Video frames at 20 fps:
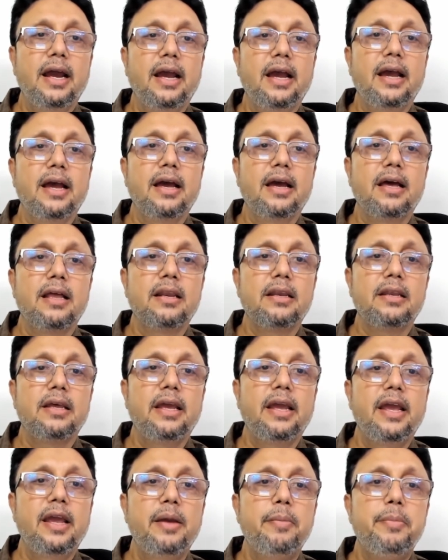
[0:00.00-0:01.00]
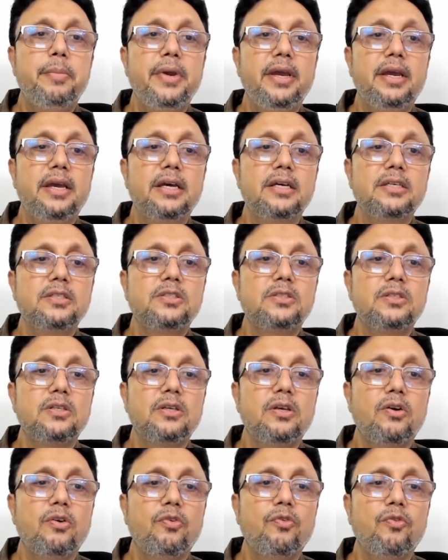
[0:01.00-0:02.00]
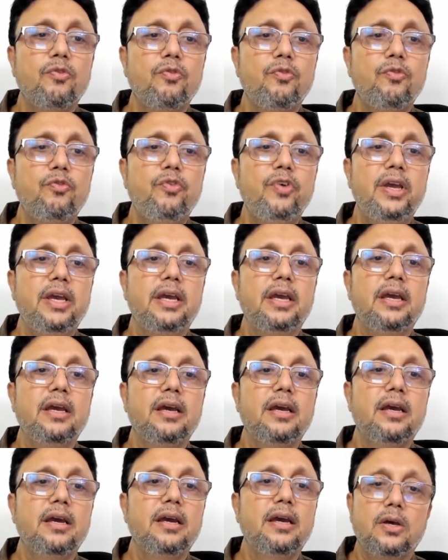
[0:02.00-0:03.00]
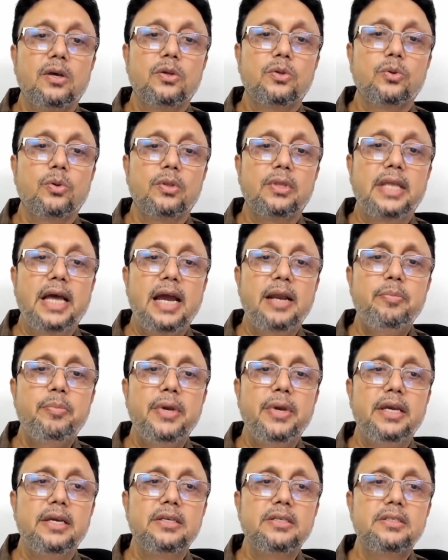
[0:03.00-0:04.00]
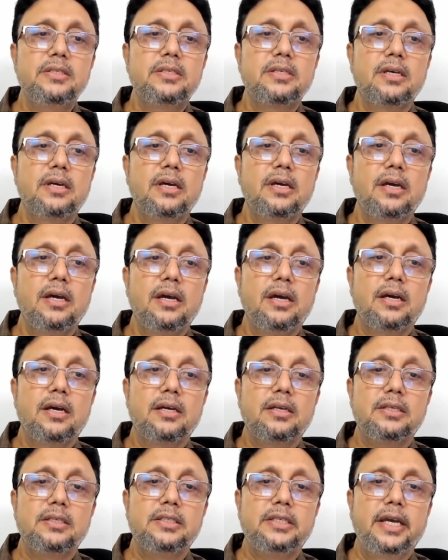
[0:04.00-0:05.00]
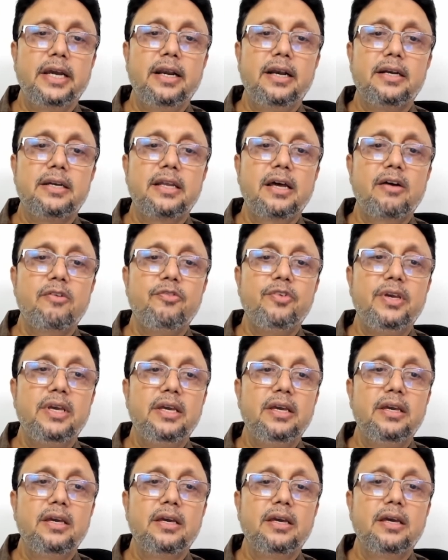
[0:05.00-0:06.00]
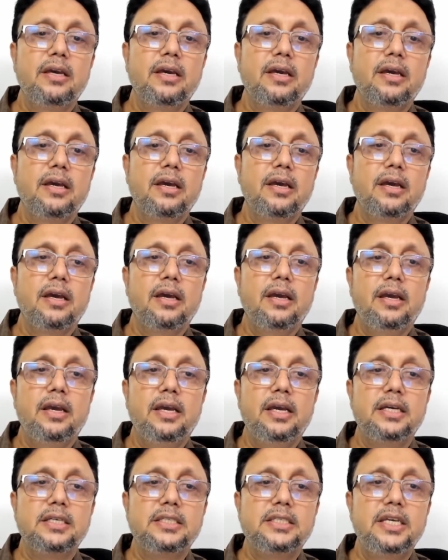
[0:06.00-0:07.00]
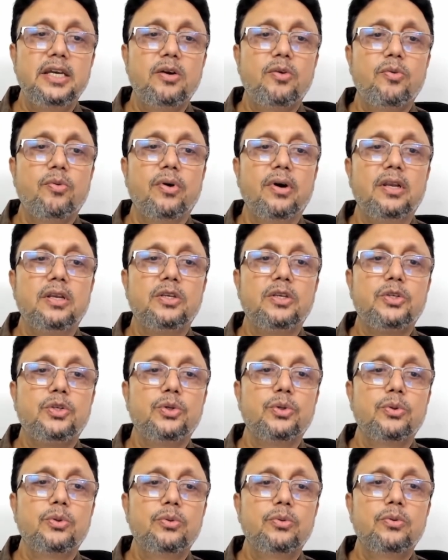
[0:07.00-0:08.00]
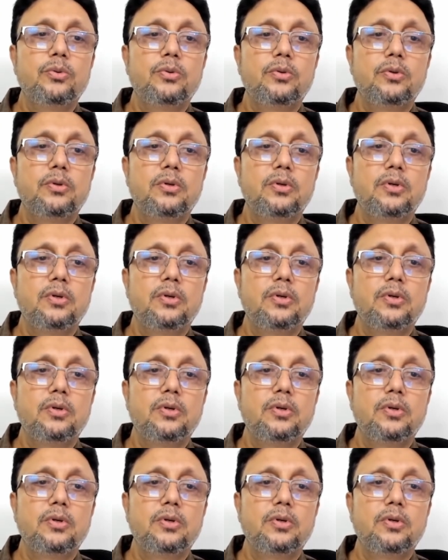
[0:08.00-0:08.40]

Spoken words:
and AB is V. So that means delta V is equal to